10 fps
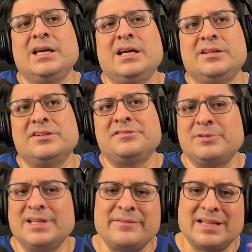doesn't
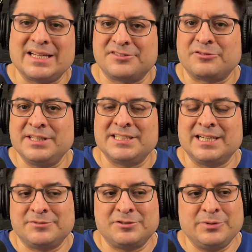really have a lot of screen
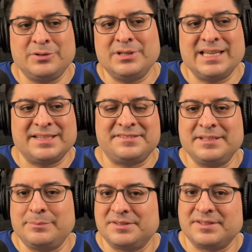time, so we only get
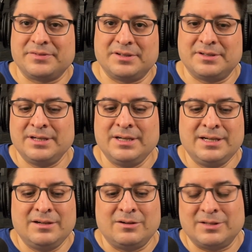snippets of her.
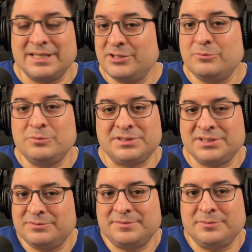All I knew was she
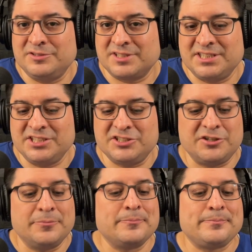was a music
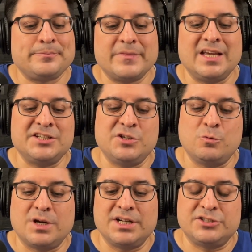teacher, and she
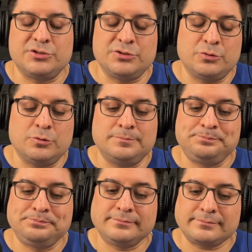wanted to
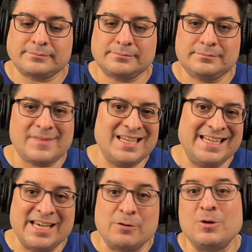
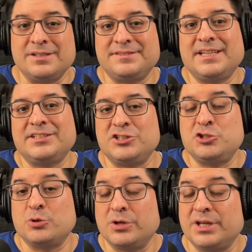get Wednesday to
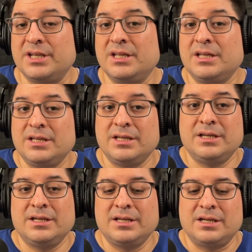join
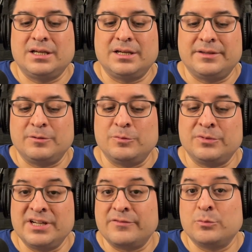the
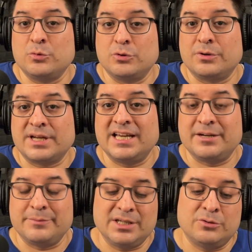Nevermore
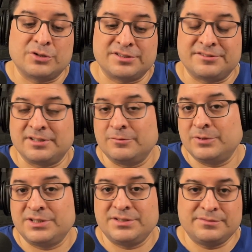Academy Orchestra,
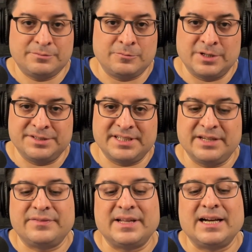which Wednesday
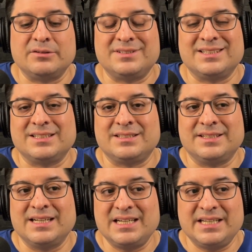flat out
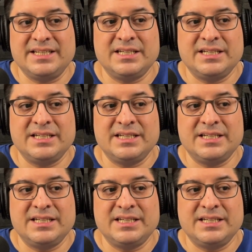denied.